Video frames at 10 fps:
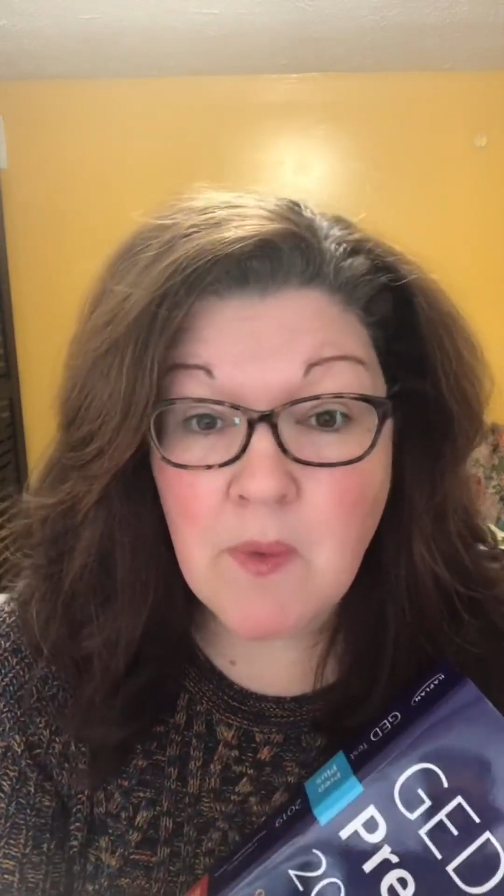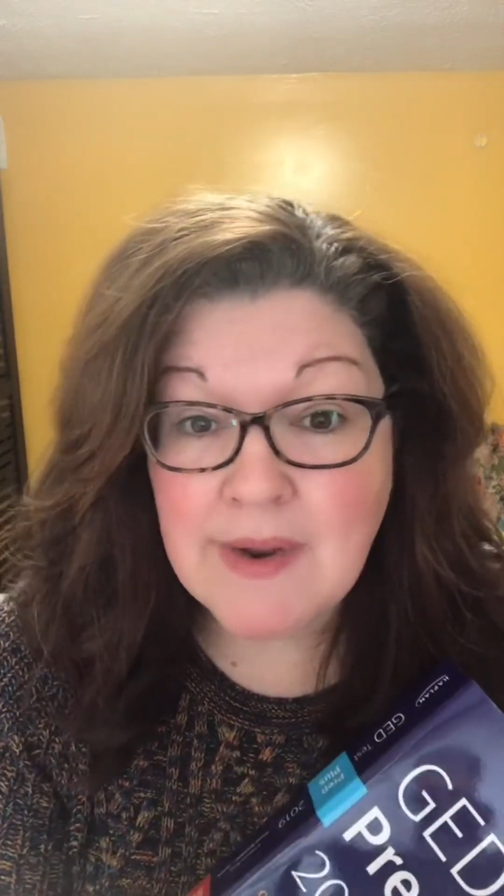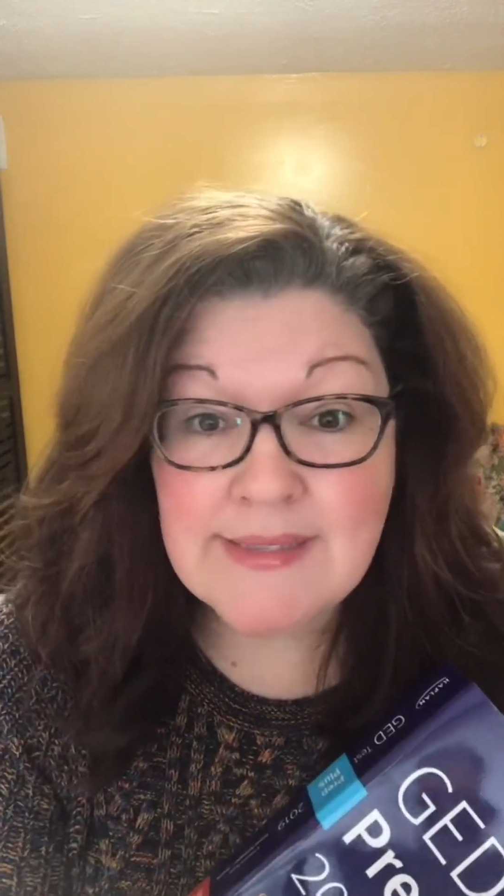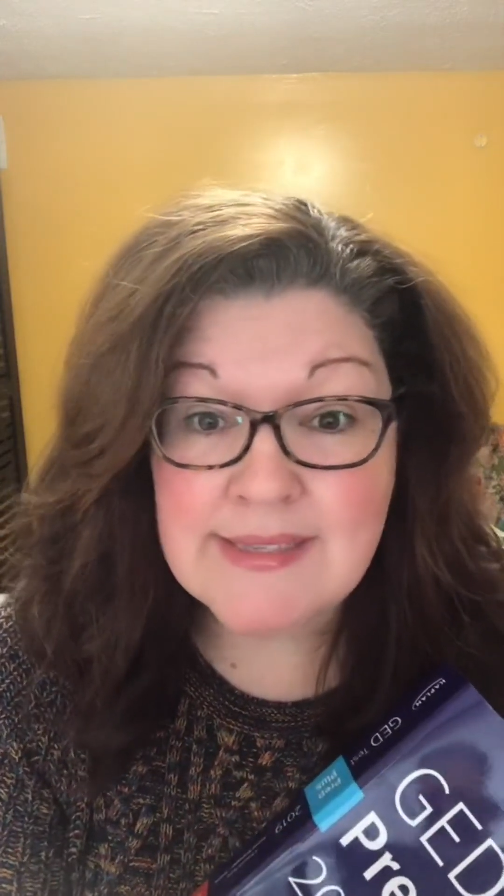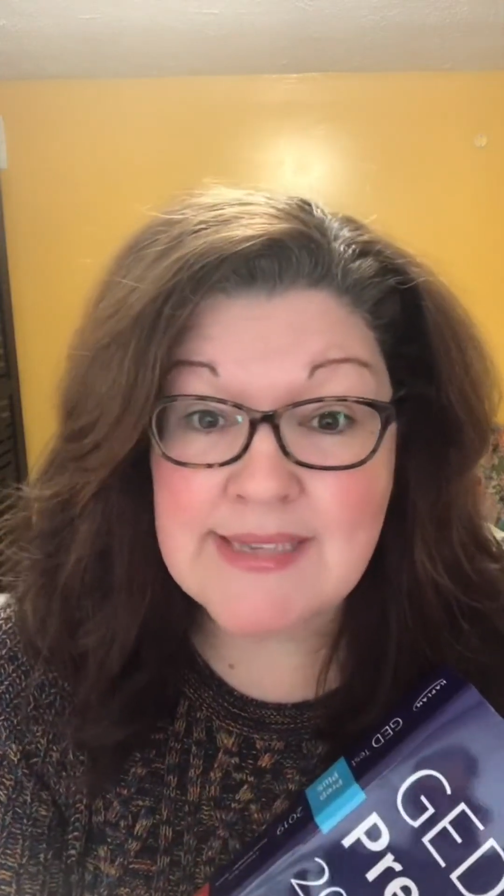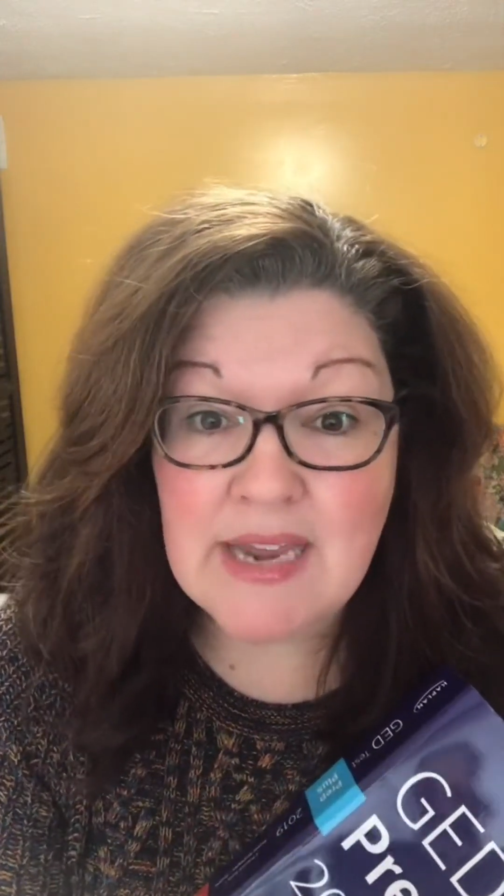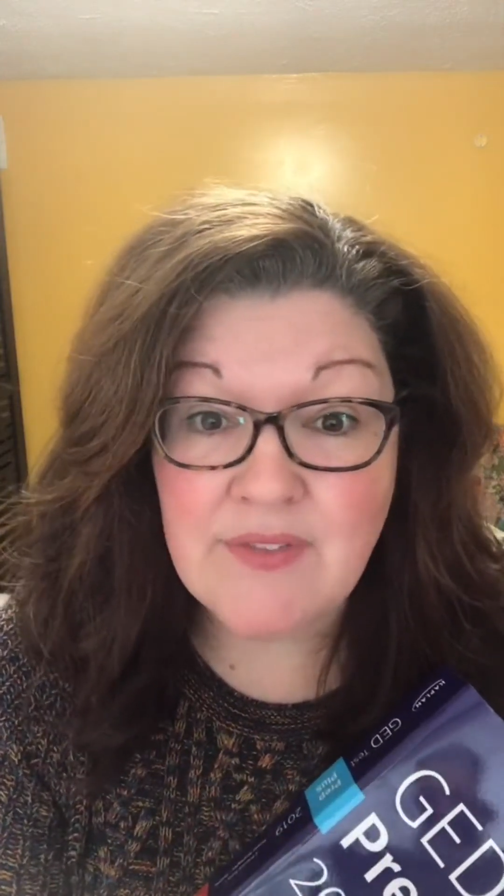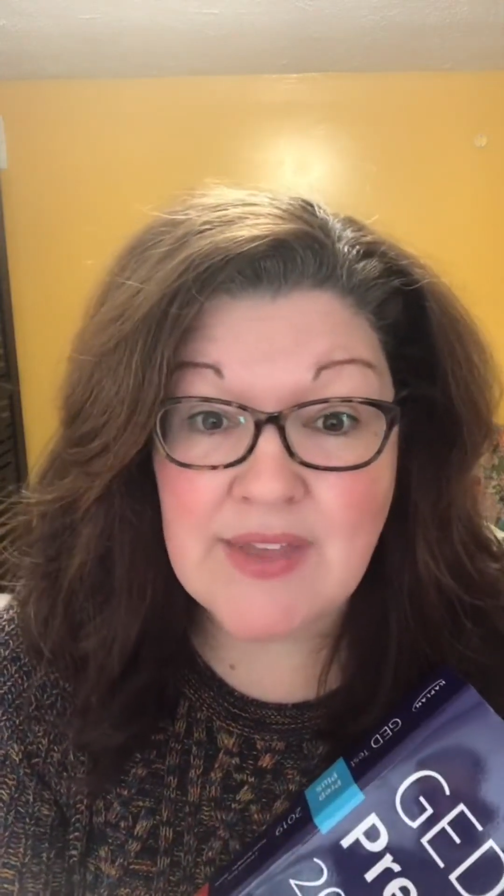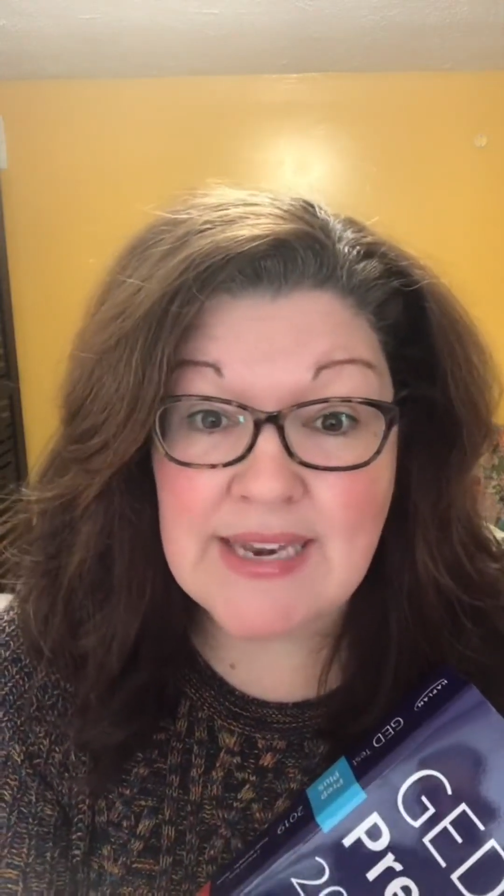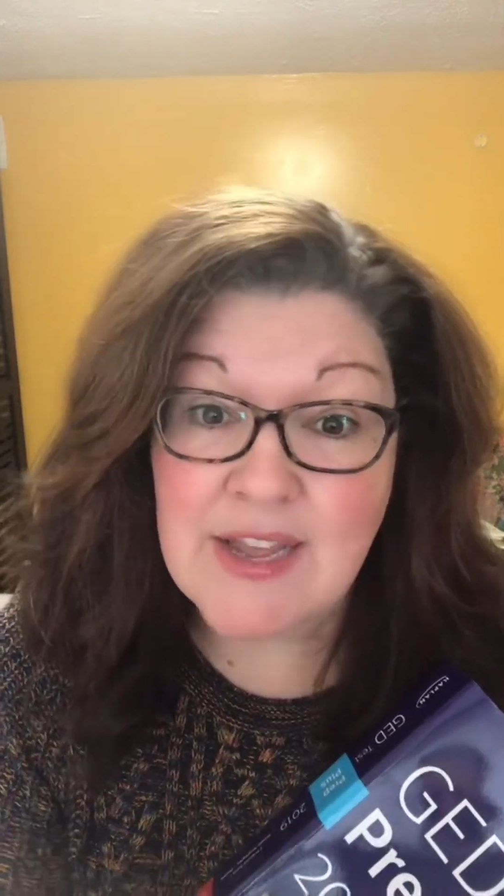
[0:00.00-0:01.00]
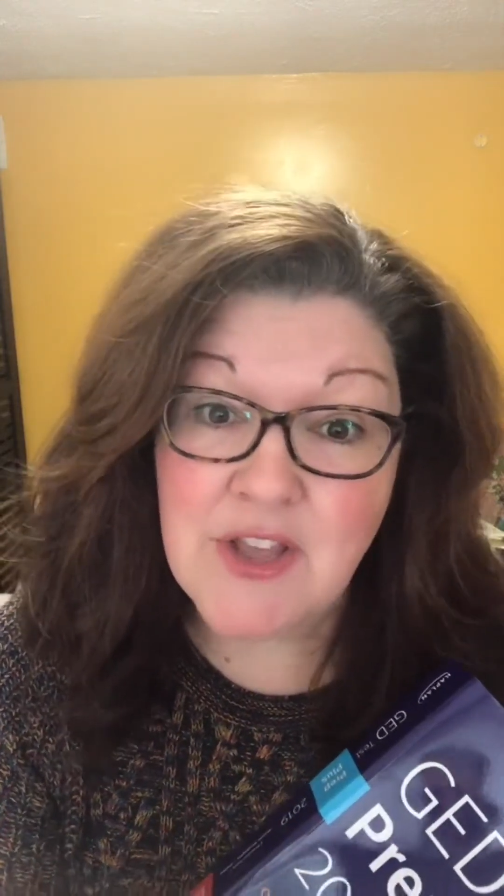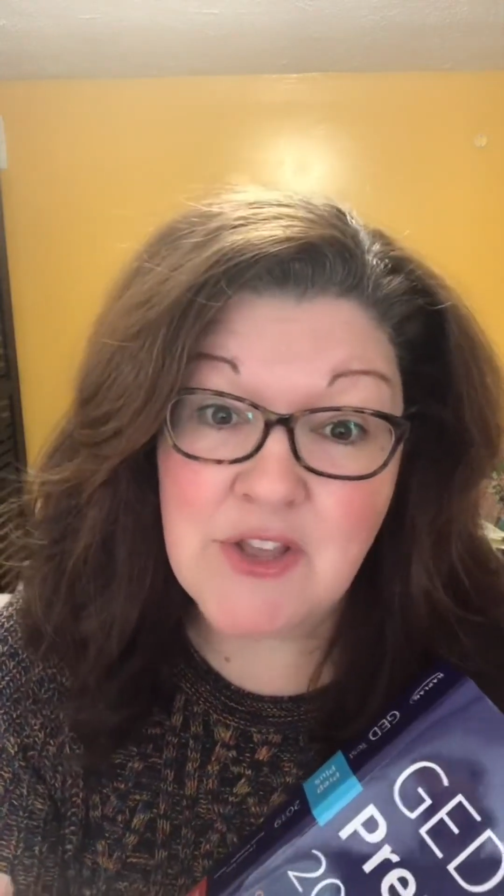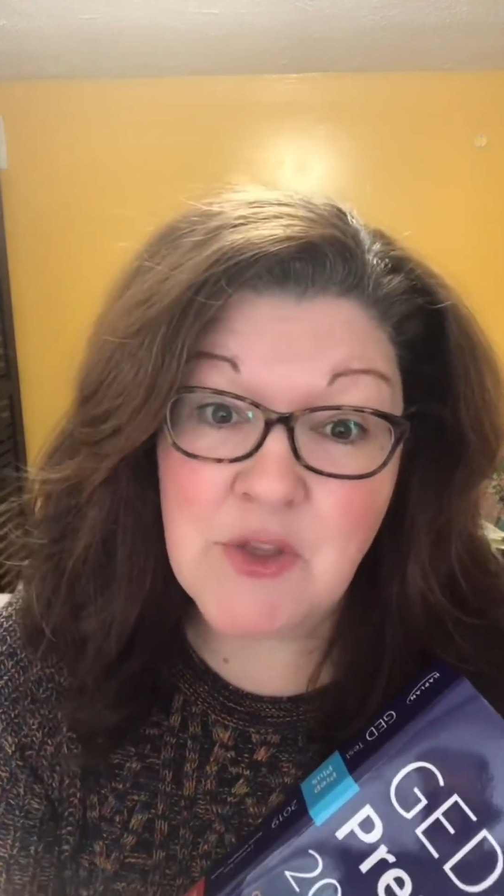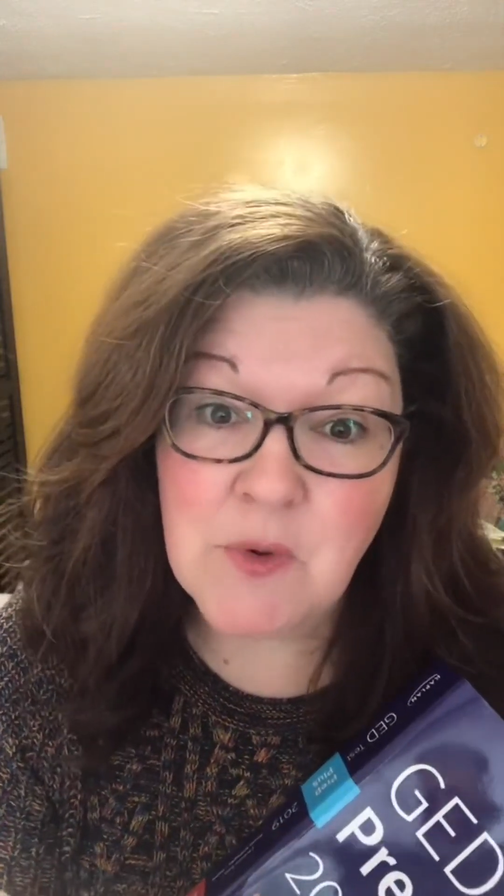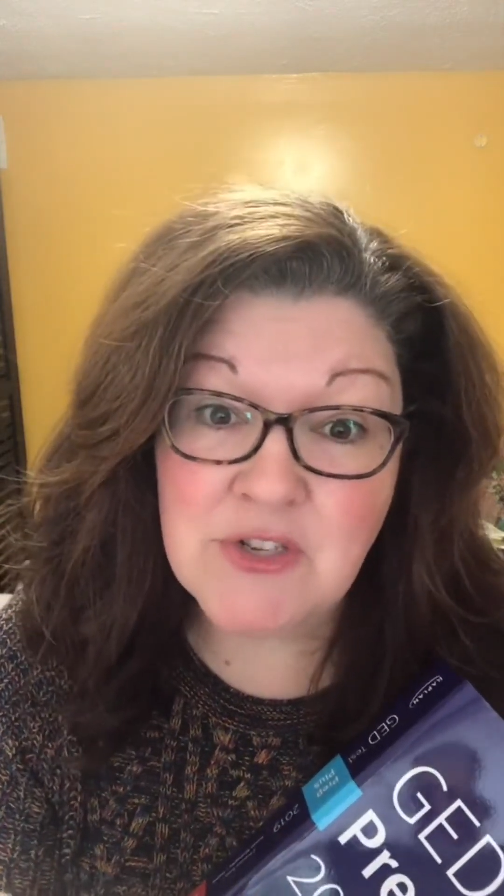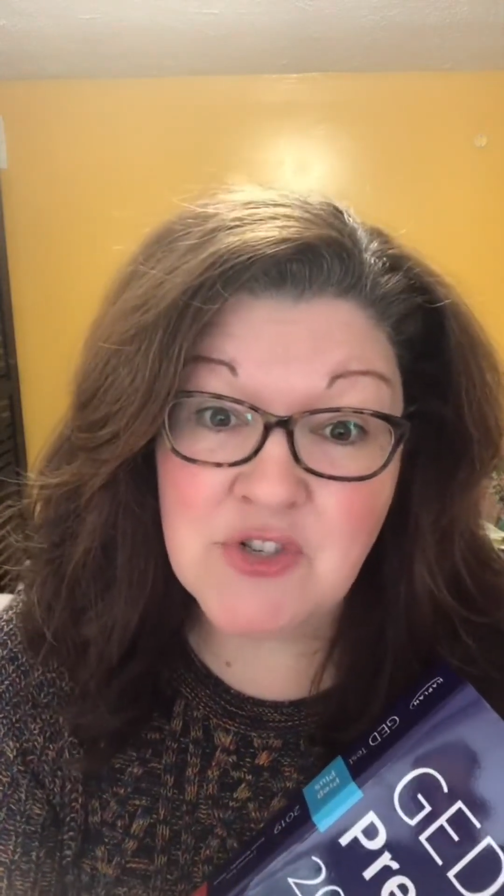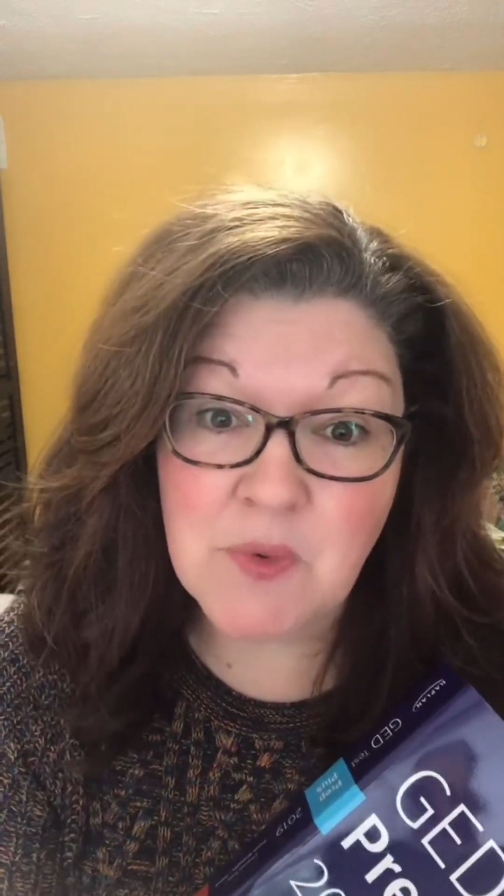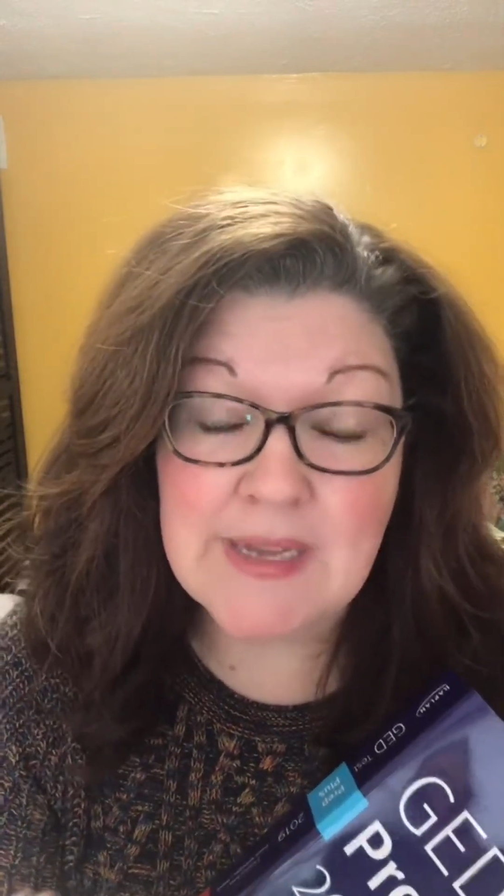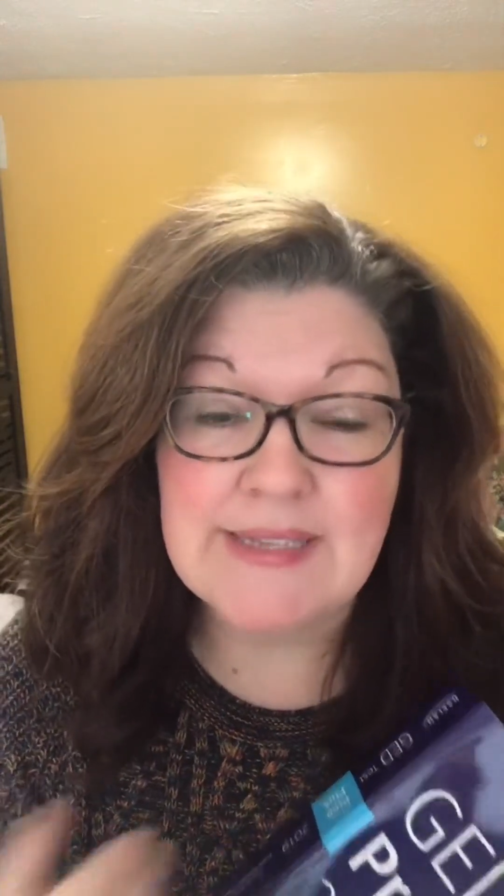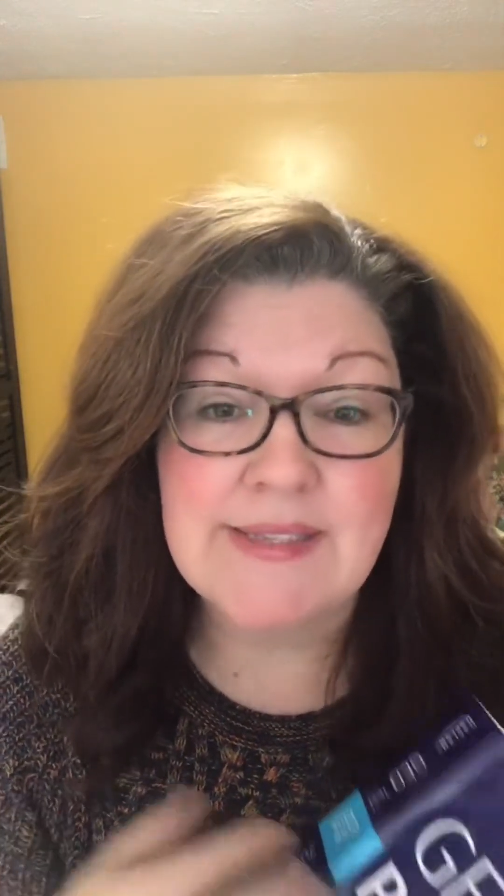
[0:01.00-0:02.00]
or instead of it, your
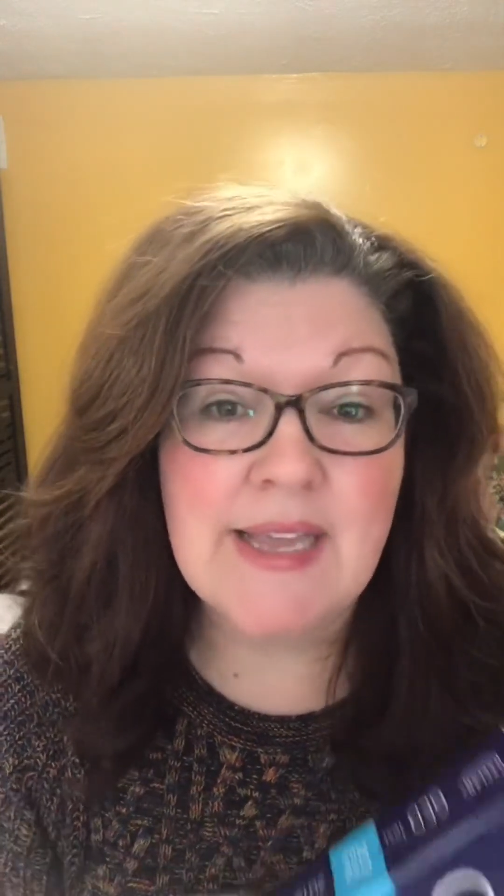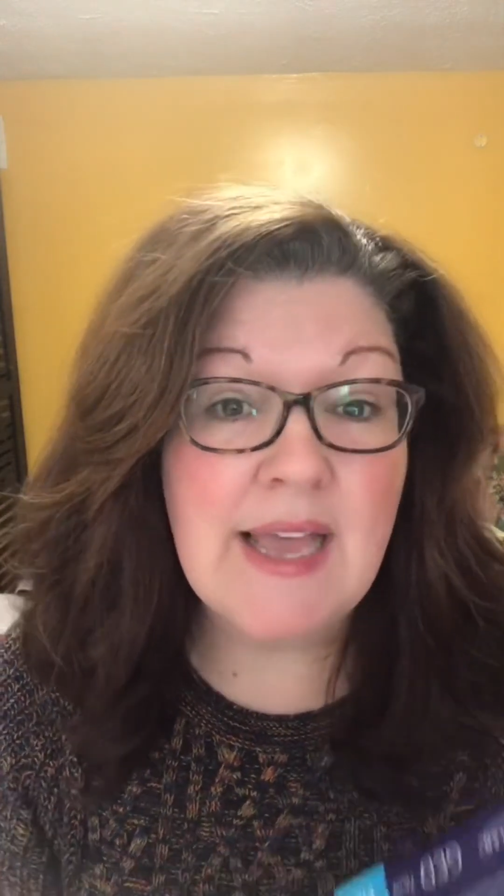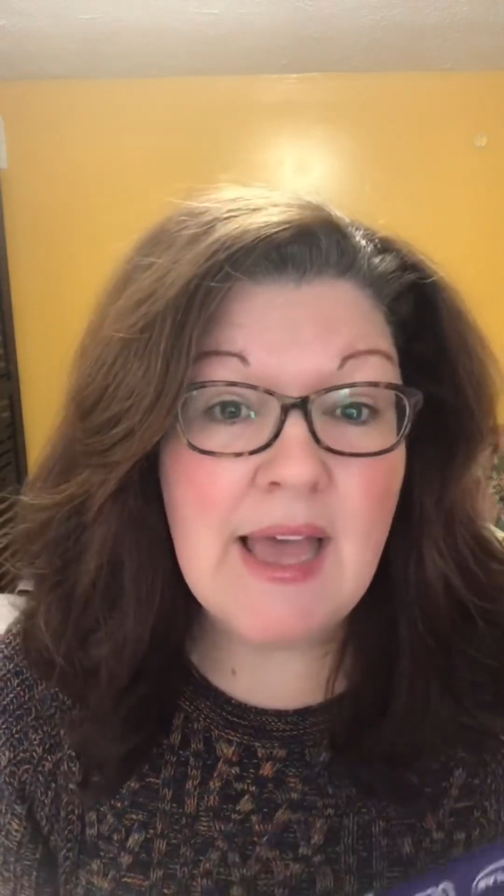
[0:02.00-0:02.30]
choice.